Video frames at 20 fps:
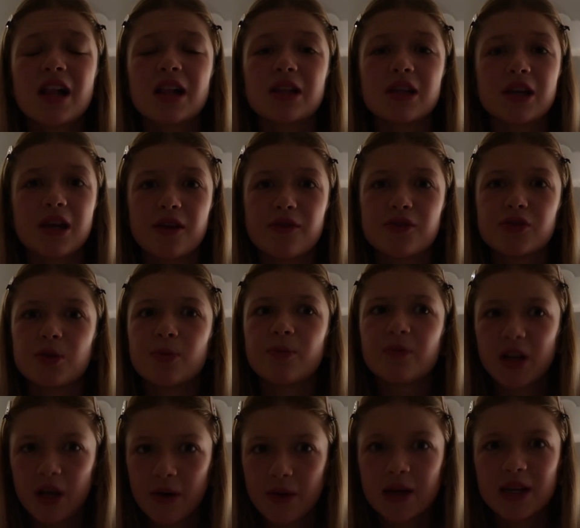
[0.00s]
leave some
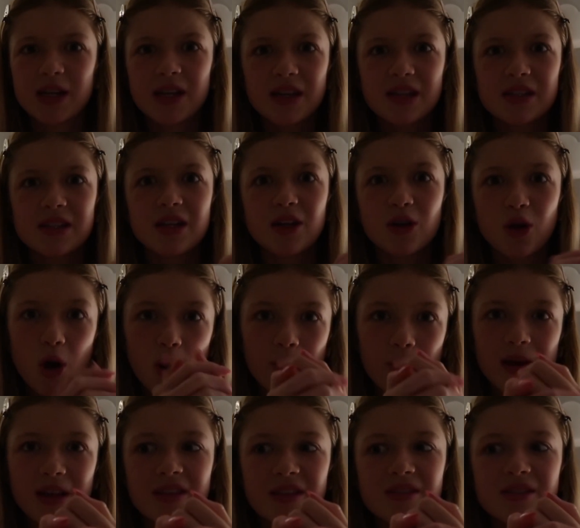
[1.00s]
video ideas in the
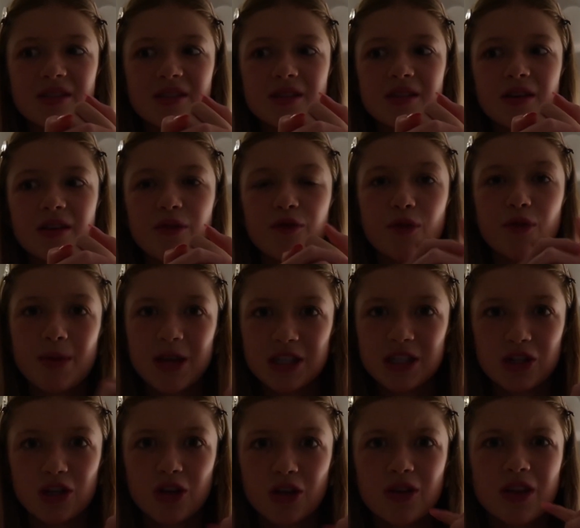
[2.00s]
comments for me
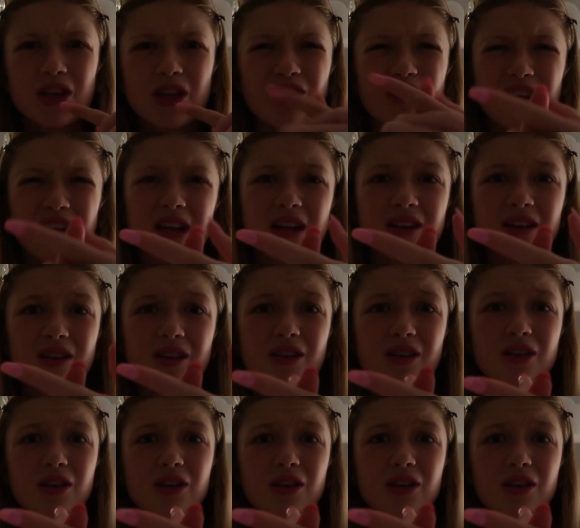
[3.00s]
to do that you think